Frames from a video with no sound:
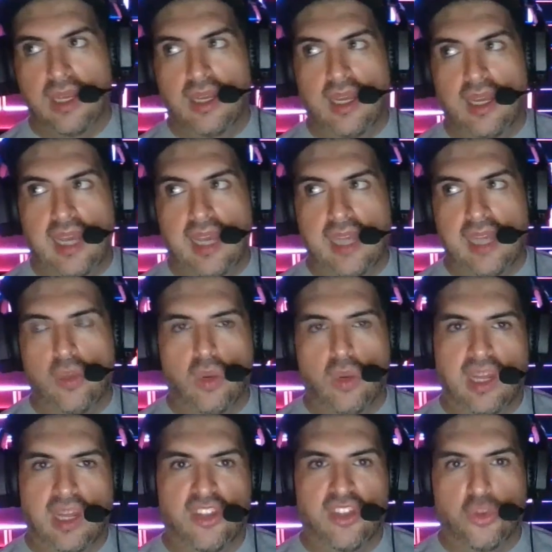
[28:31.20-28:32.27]
and there were
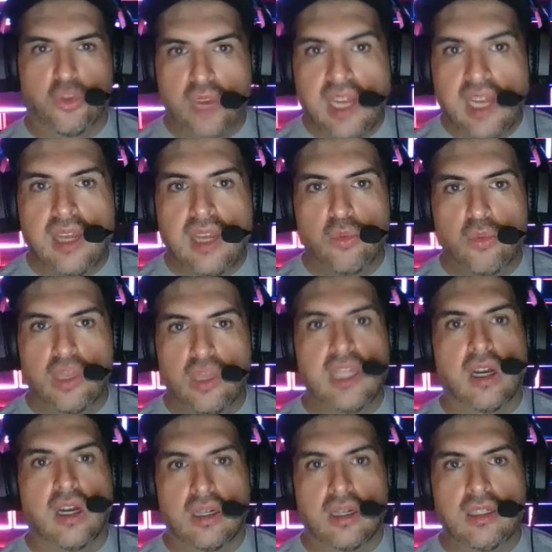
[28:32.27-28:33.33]
like 3 really
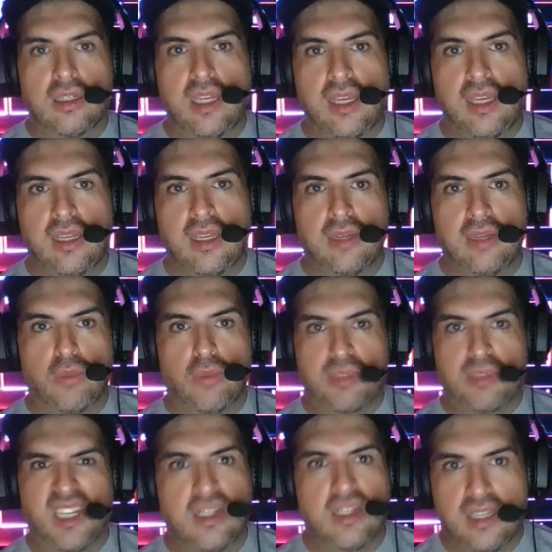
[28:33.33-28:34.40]
ugly
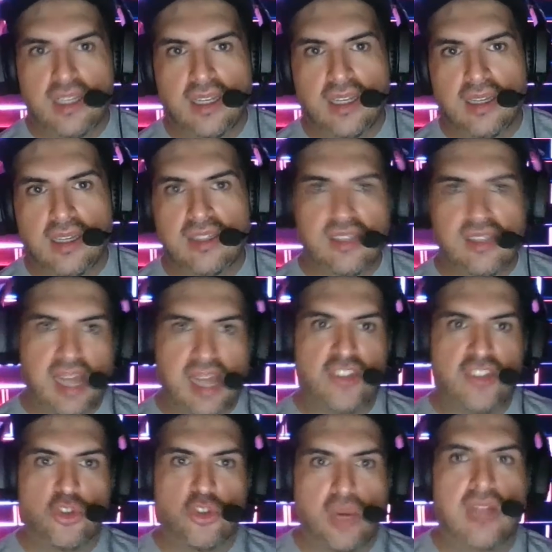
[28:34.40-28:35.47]
reptilian
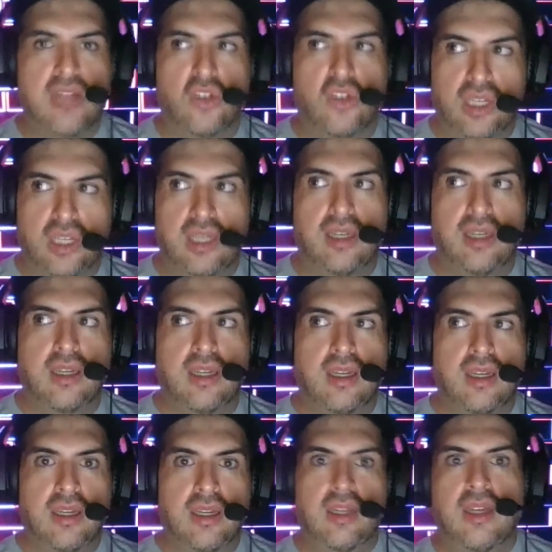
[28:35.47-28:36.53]
/ gray looking
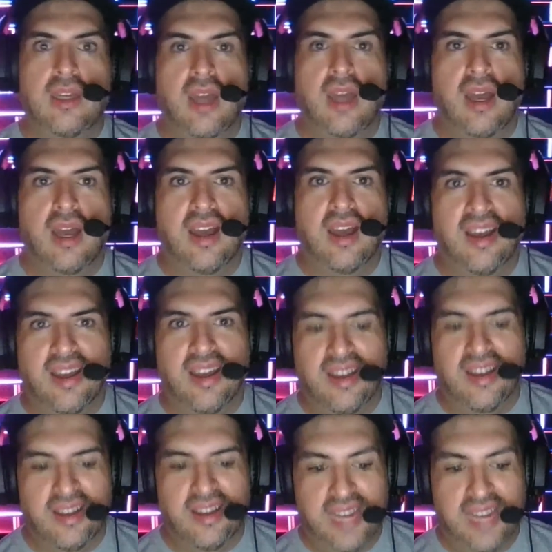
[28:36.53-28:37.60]

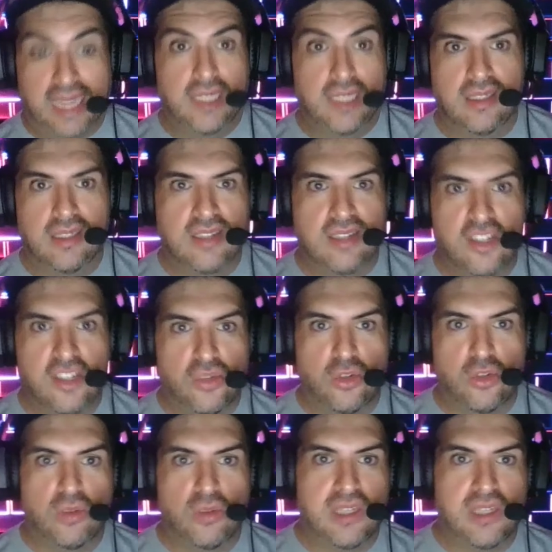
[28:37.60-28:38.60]
aliens in his room.